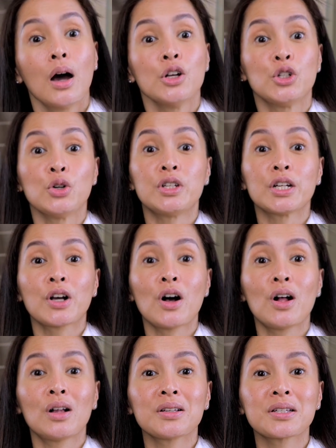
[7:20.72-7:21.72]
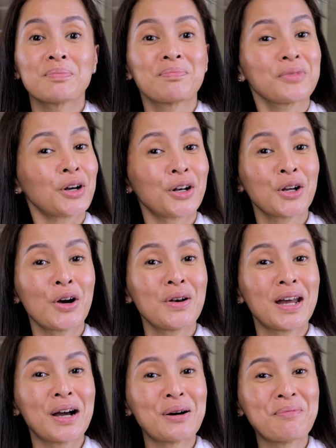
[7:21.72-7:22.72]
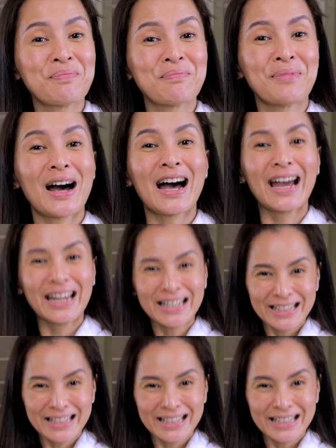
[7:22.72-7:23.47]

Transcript: Duty calls. Gotta go now. Bye.